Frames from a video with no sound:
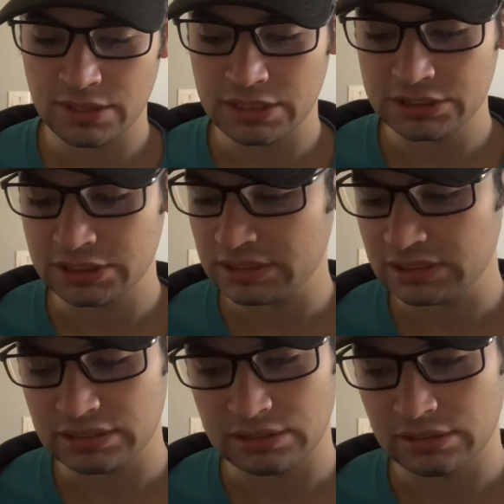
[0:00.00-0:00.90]
just
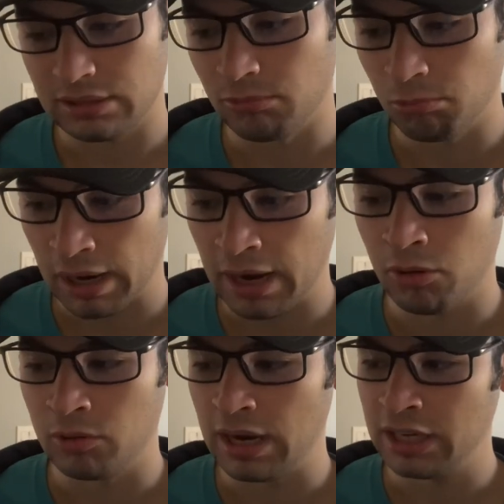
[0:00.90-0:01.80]

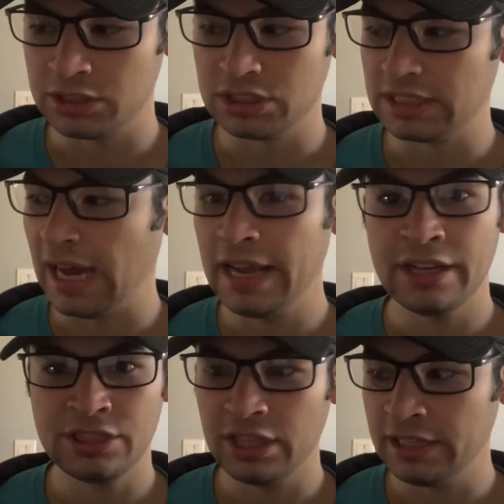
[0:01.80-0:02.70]
wow, honestly, I
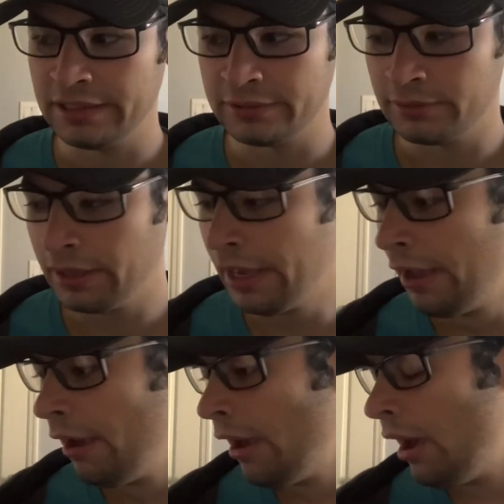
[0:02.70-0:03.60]
didn't think it
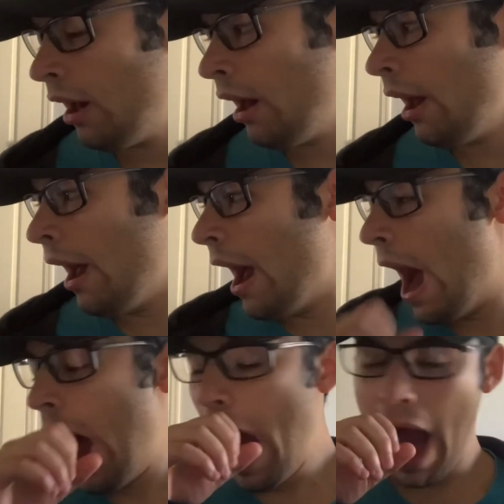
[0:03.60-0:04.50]

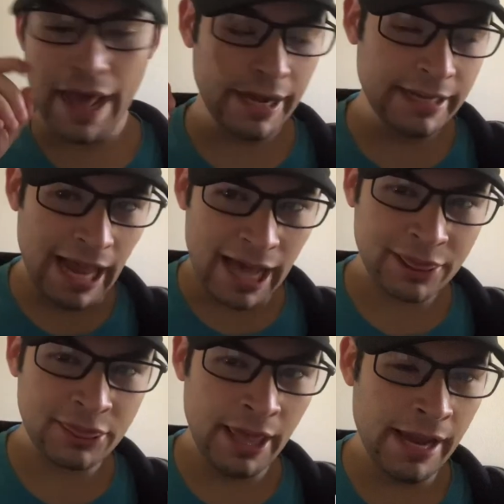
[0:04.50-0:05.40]
I did
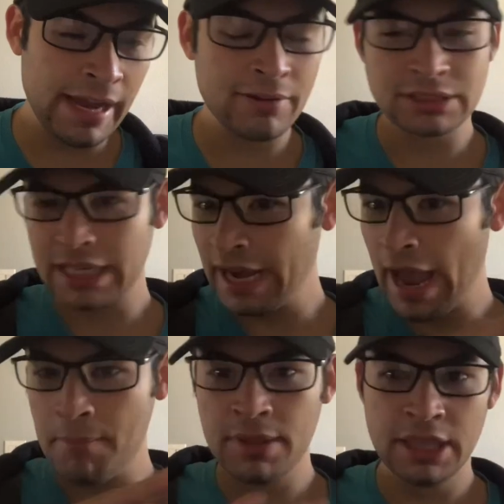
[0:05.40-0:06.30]
not think it was gonna
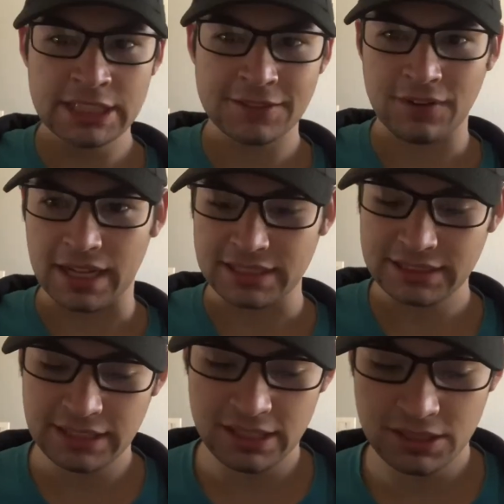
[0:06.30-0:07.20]
happen this
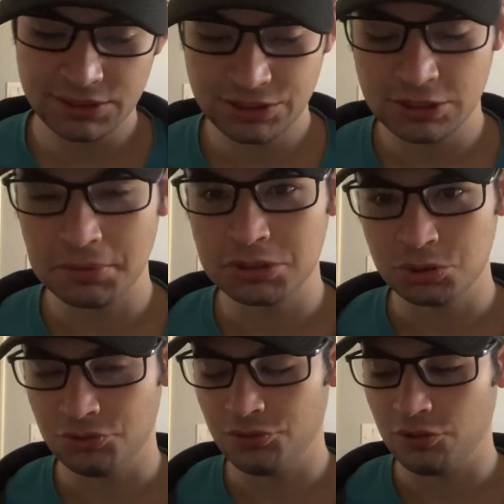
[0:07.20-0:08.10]
fast, to be
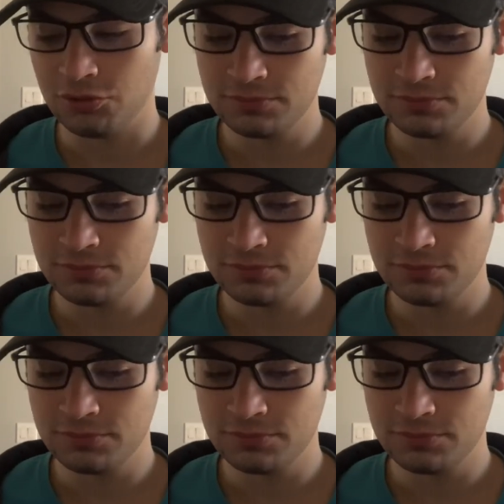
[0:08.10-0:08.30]
truthful.